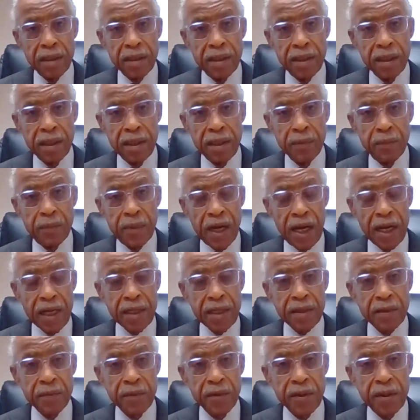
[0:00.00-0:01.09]
the Black
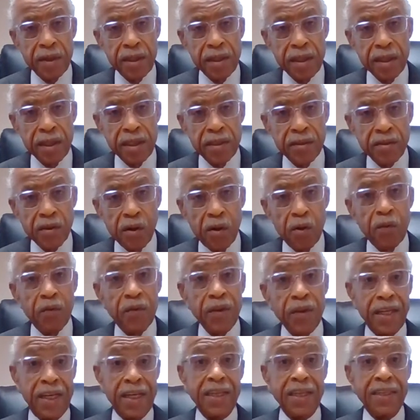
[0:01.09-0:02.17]
community is
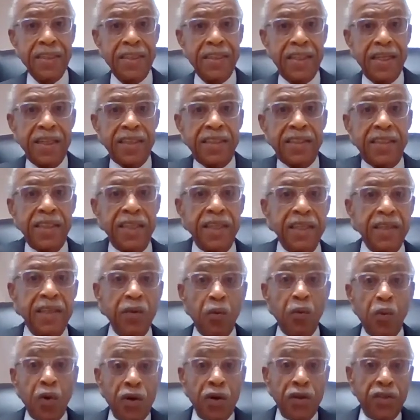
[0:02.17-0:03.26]
over-indexed in the
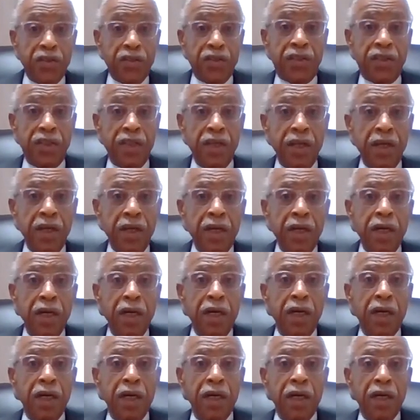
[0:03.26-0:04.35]
worst
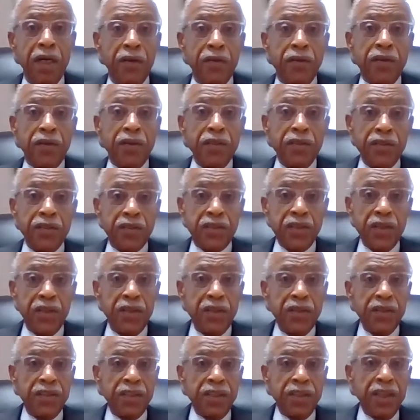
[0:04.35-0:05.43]
health
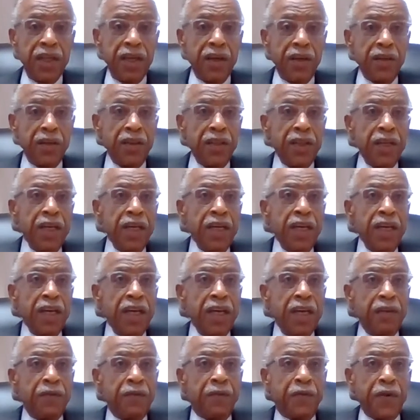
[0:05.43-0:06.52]
concerns and health
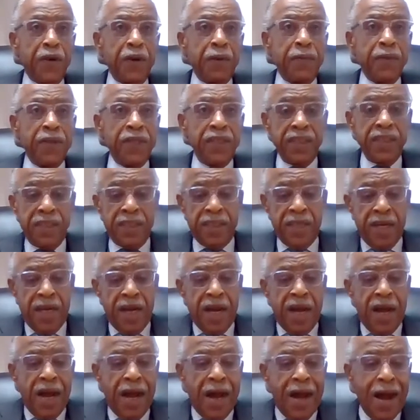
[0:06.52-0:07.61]
infirmities.
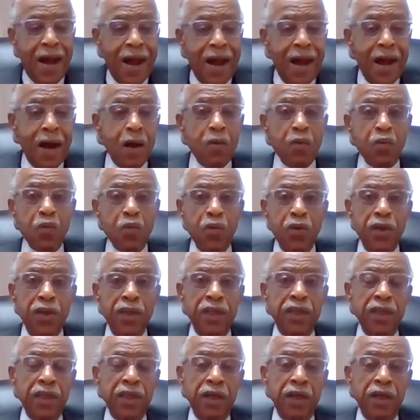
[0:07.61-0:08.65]
How would